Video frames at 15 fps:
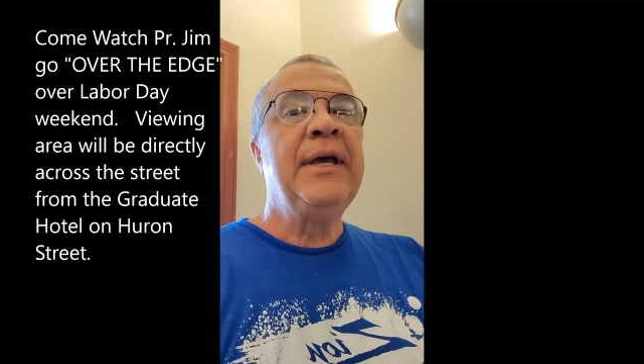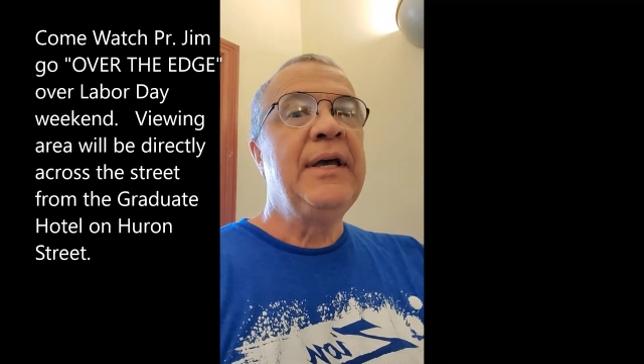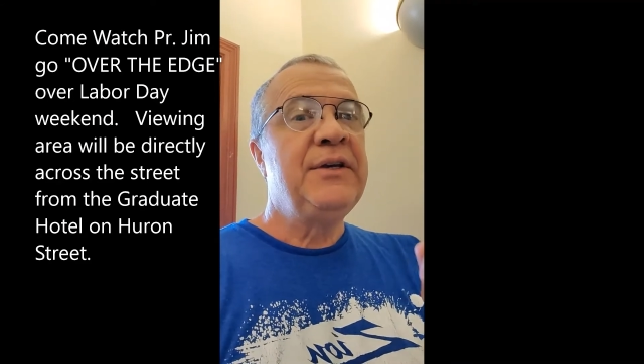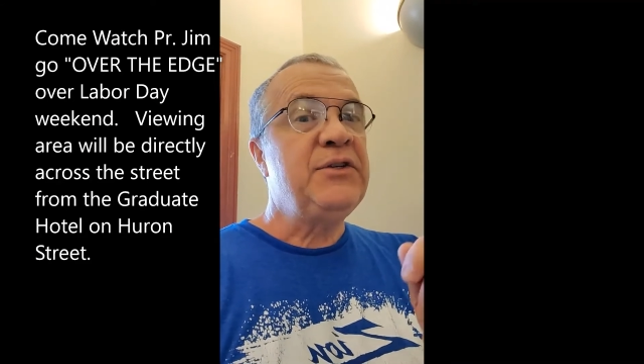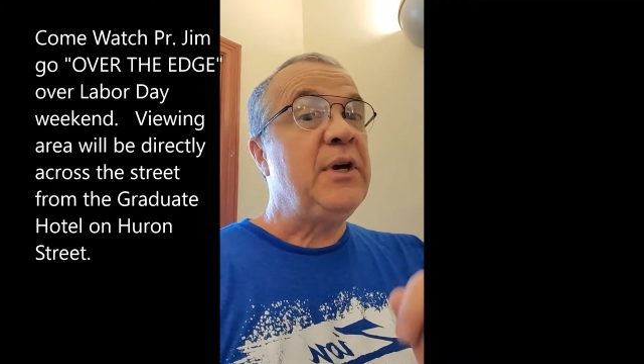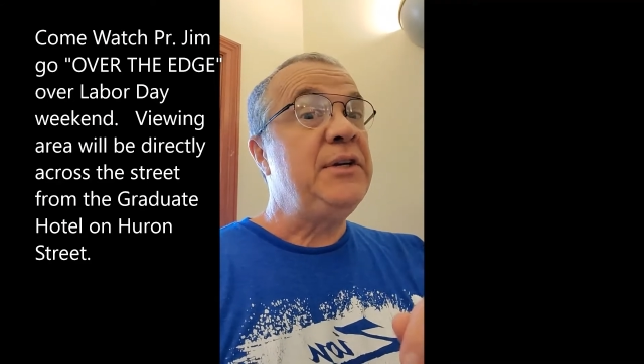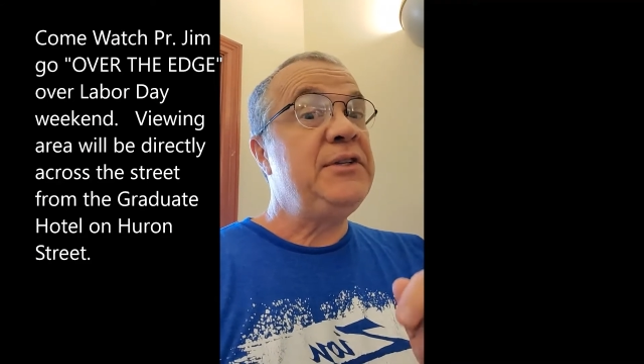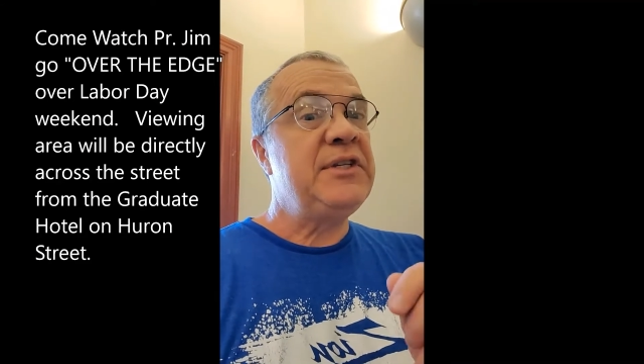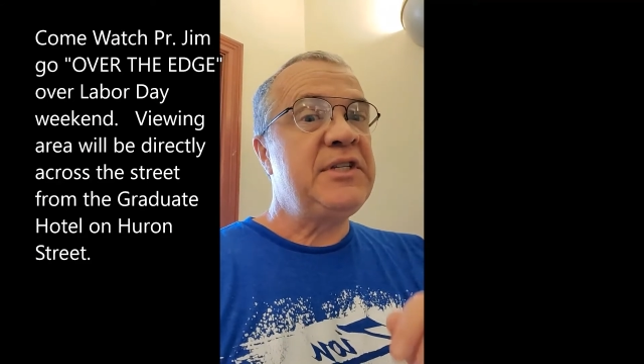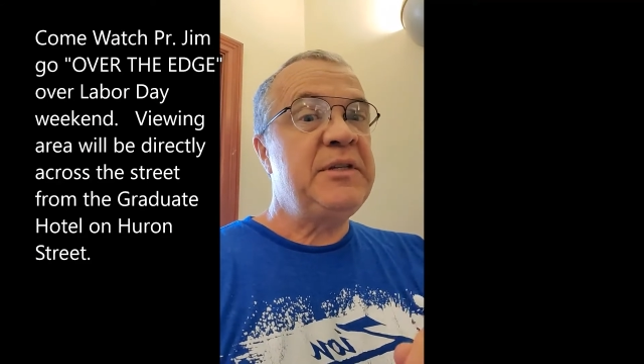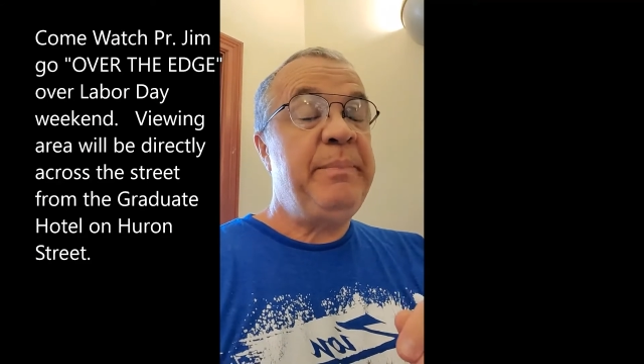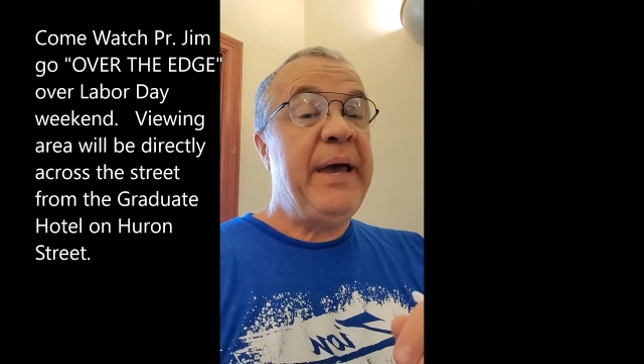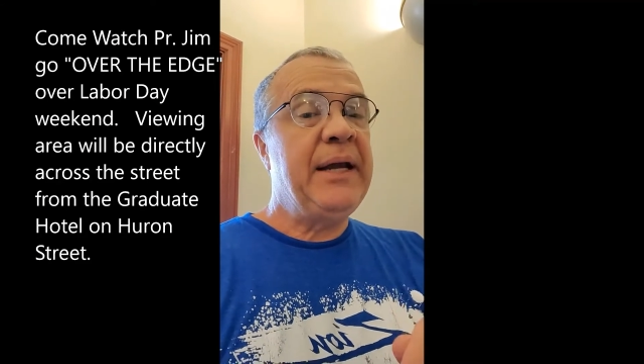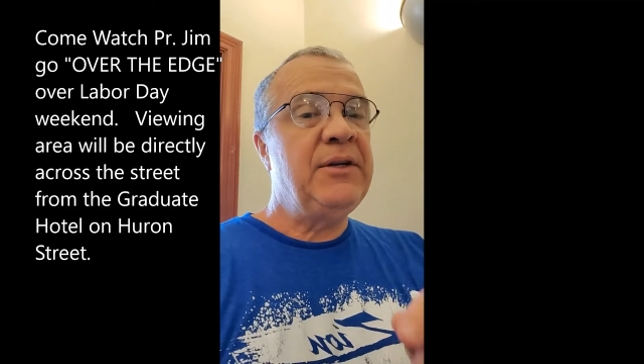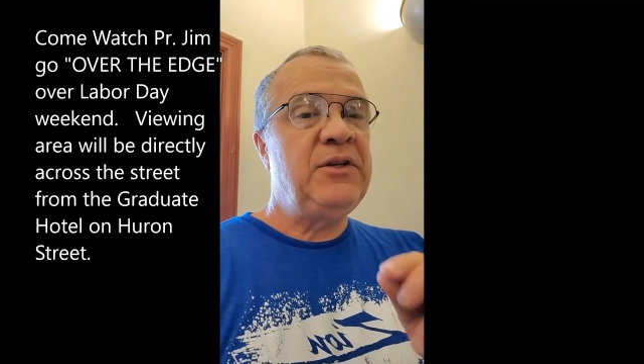so I
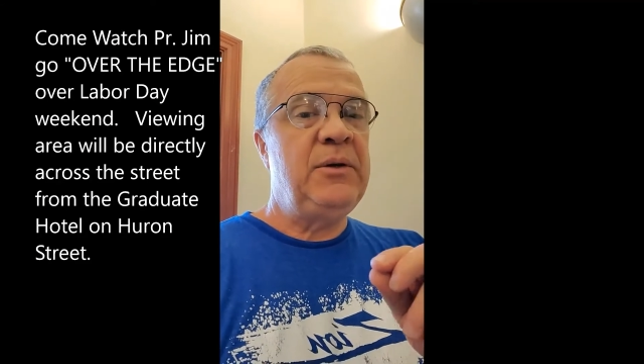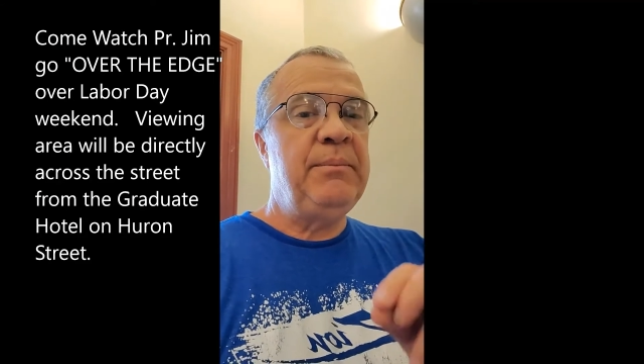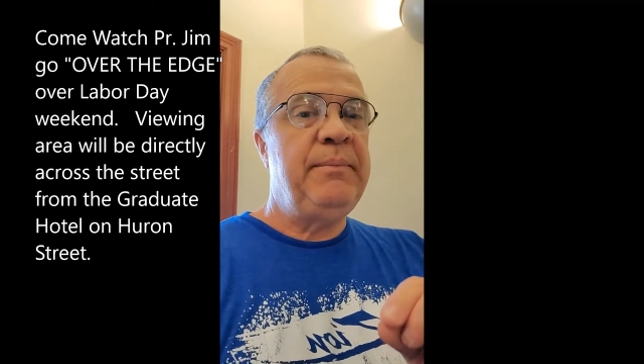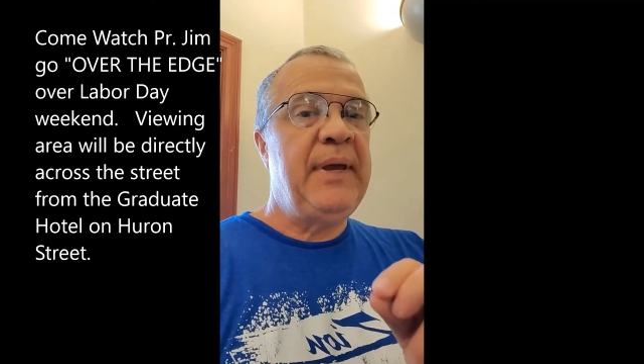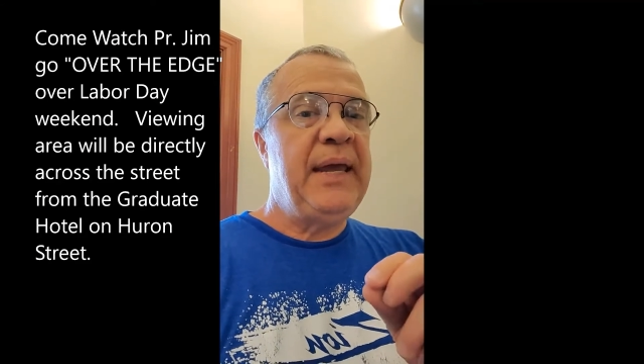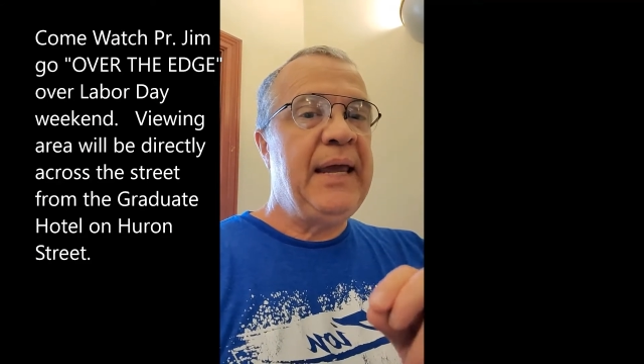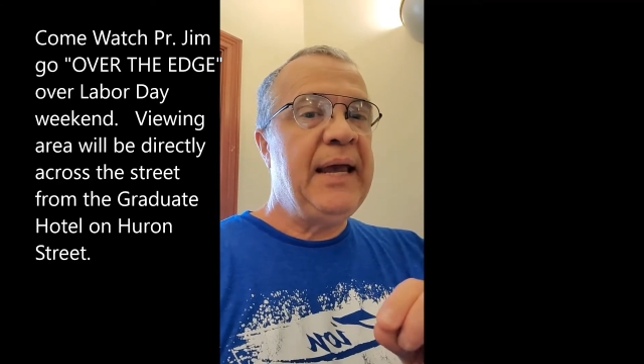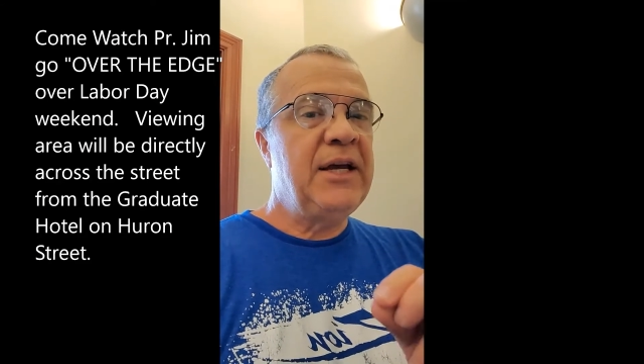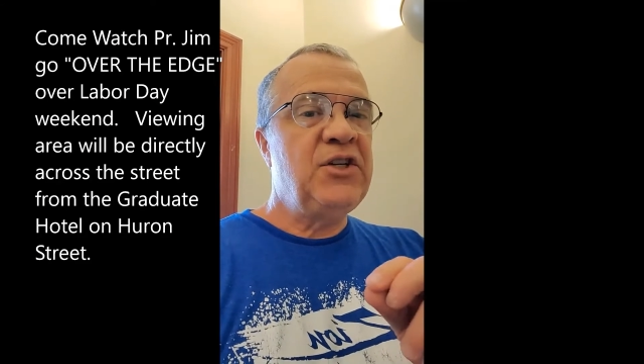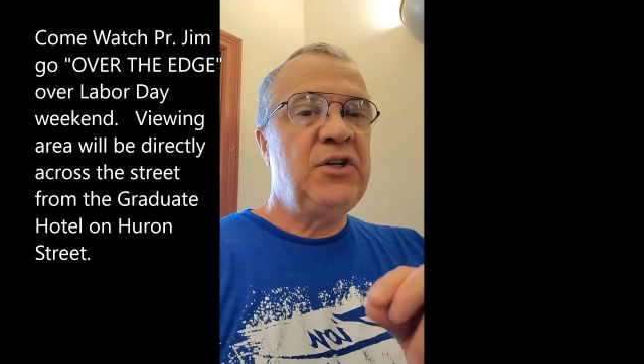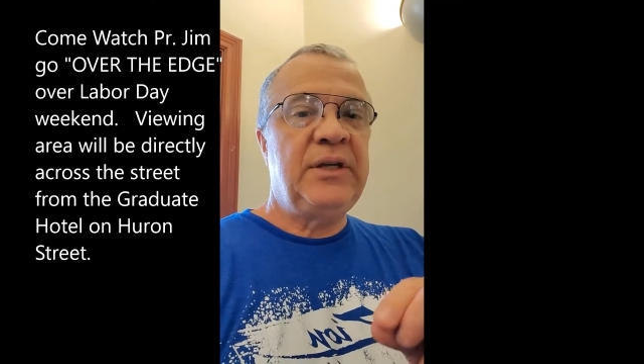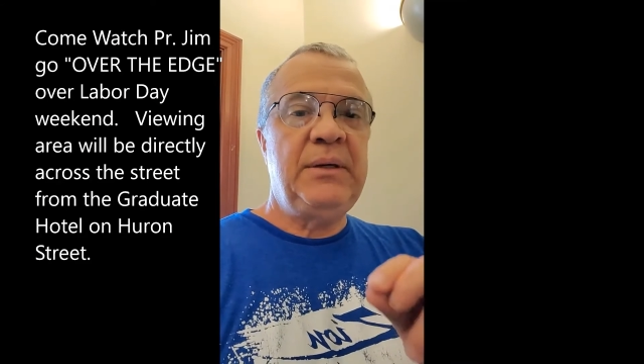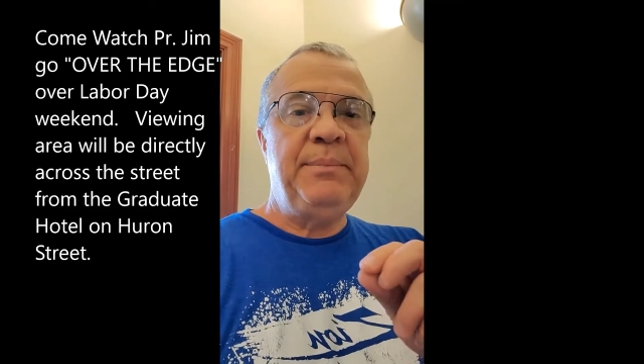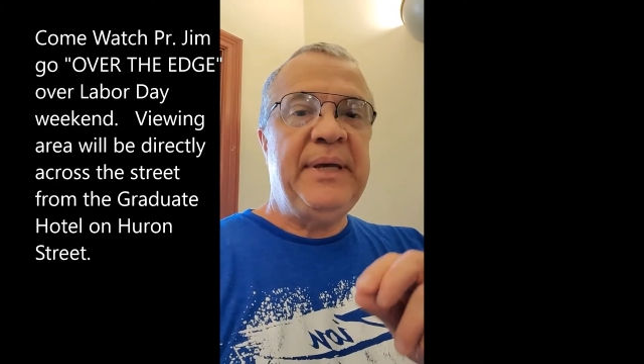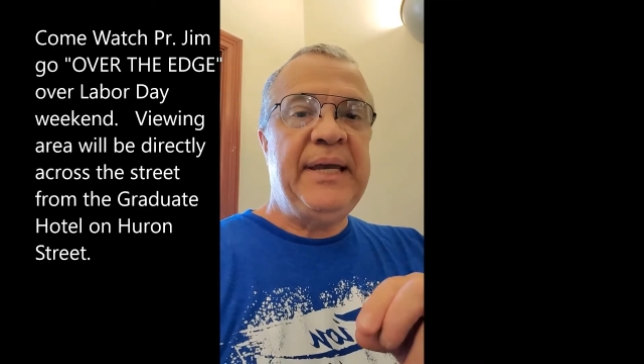suspect you may
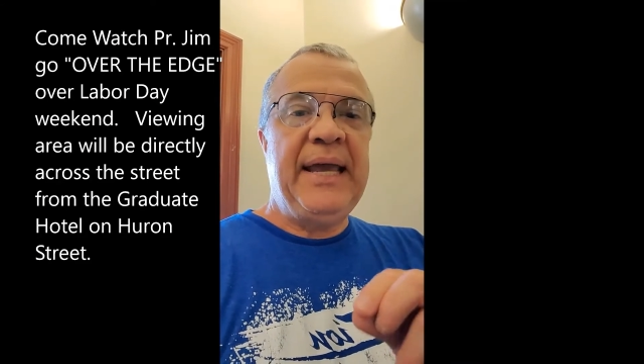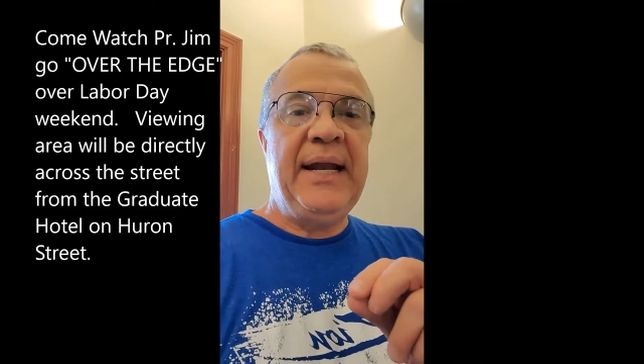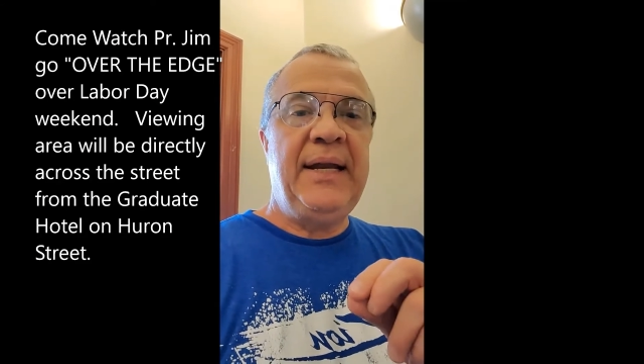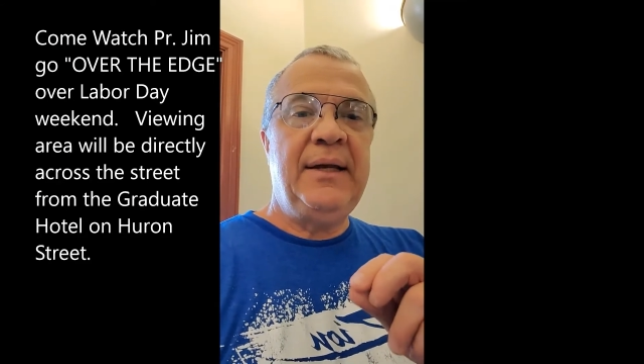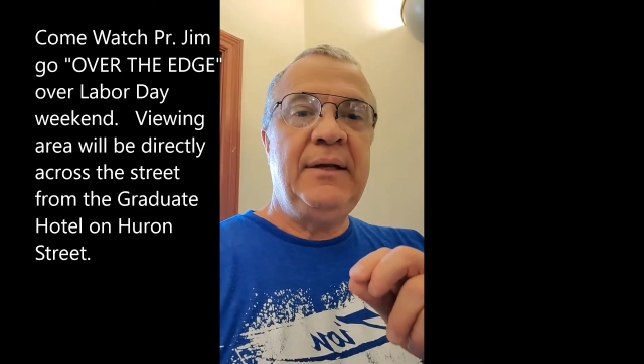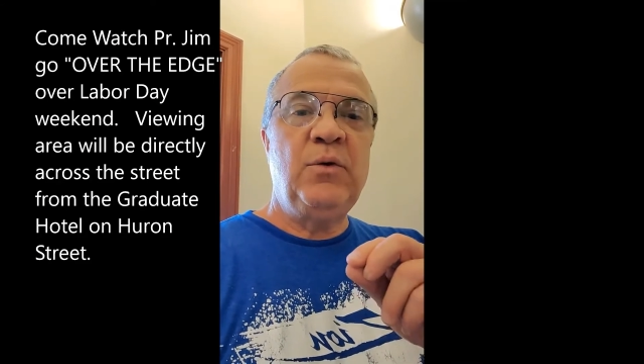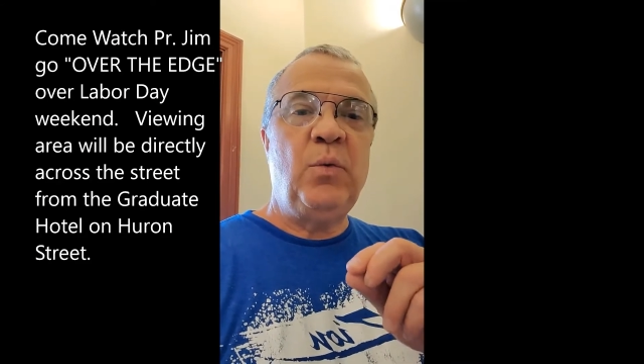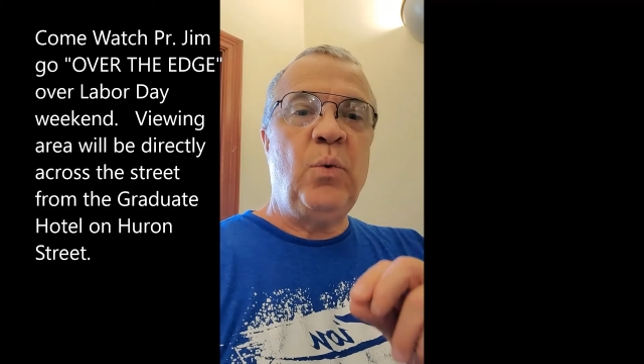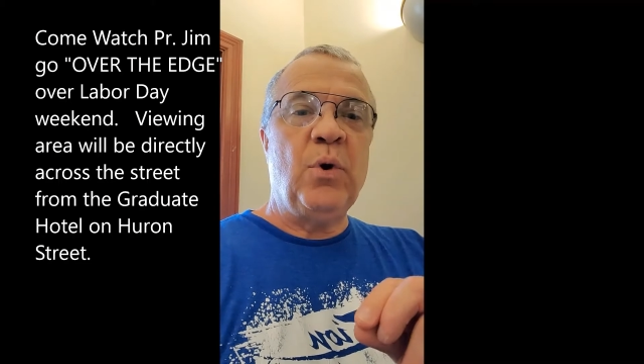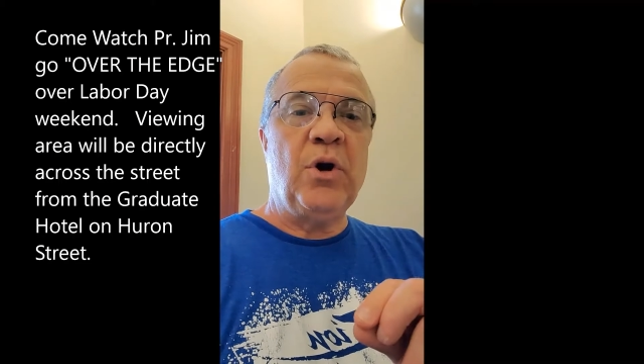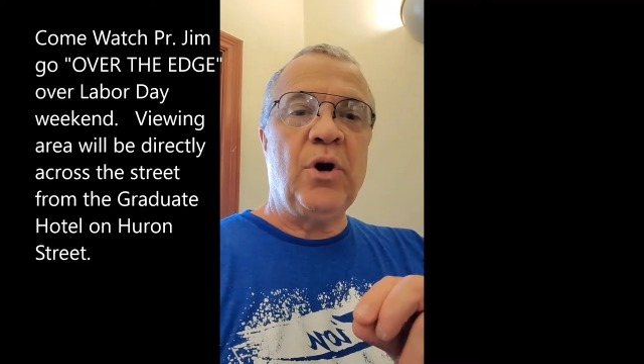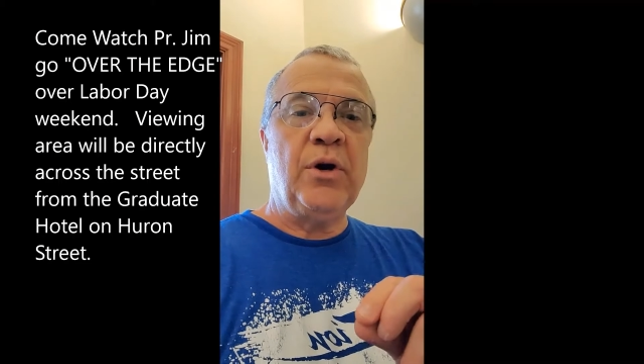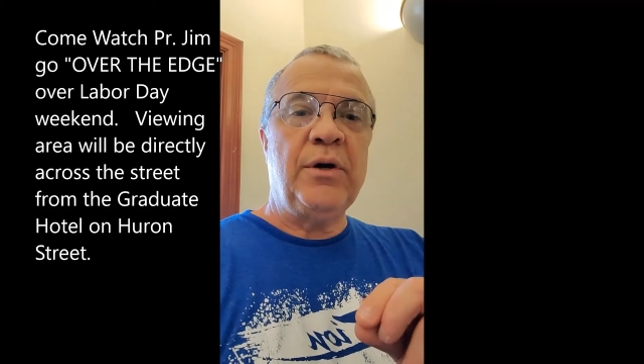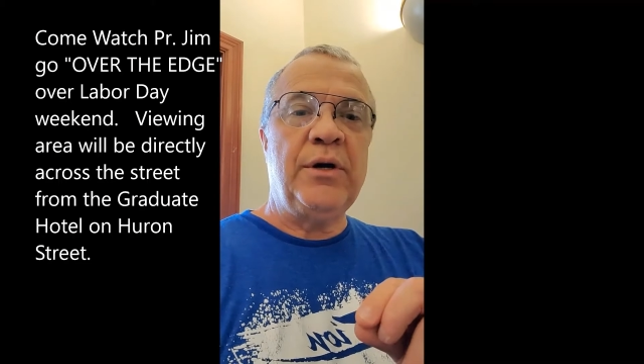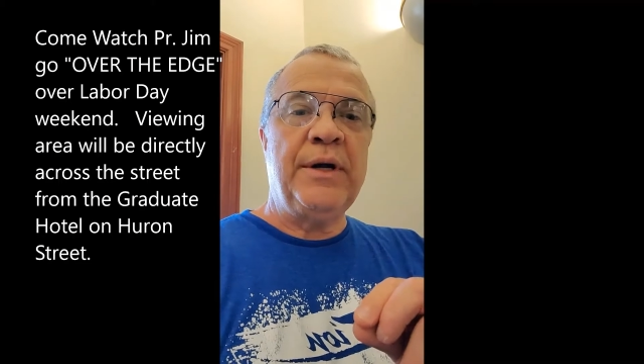actually be getting the
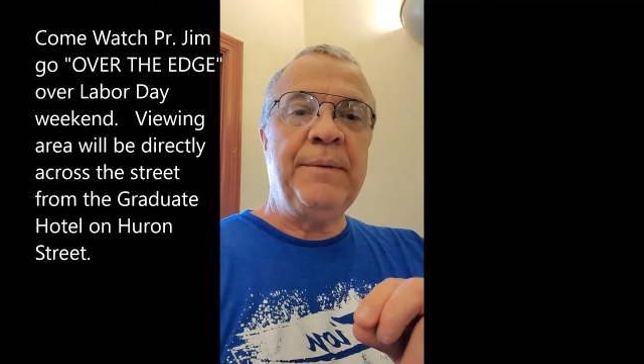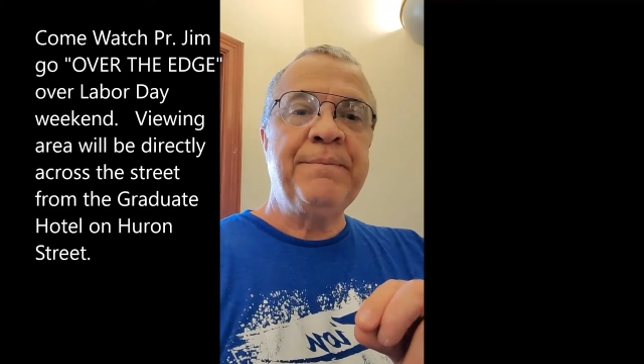word.